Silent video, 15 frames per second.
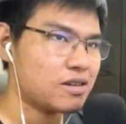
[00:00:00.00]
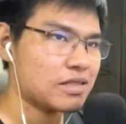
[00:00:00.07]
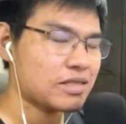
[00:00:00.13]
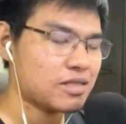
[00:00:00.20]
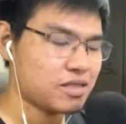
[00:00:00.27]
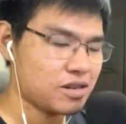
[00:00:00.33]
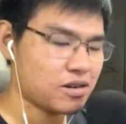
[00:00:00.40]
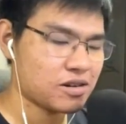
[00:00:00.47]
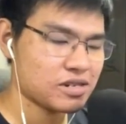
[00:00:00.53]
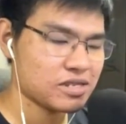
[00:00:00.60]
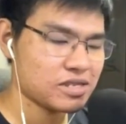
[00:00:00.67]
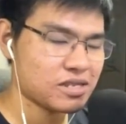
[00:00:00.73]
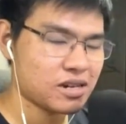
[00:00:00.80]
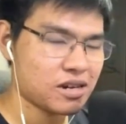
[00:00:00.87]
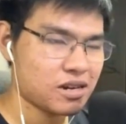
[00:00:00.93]
the art
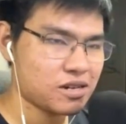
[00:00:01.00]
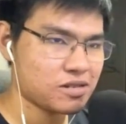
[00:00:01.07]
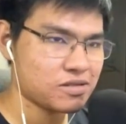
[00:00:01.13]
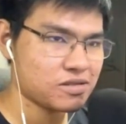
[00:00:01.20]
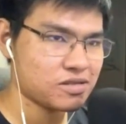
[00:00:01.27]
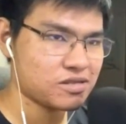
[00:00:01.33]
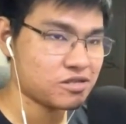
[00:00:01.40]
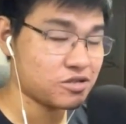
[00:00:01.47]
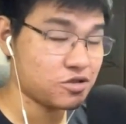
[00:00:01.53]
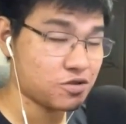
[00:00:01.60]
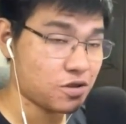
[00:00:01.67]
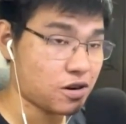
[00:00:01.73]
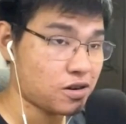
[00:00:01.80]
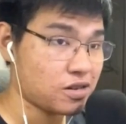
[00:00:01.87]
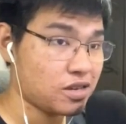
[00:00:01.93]
styles, the
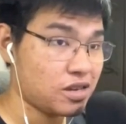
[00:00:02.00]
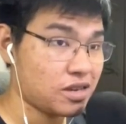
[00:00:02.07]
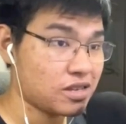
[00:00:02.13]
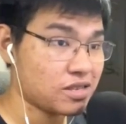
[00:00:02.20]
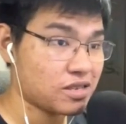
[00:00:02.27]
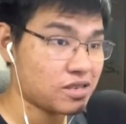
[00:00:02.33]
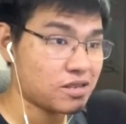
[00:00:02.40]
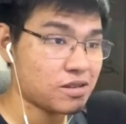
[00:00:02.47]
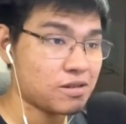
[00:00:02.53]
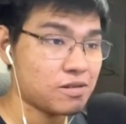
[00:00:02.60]
drawings,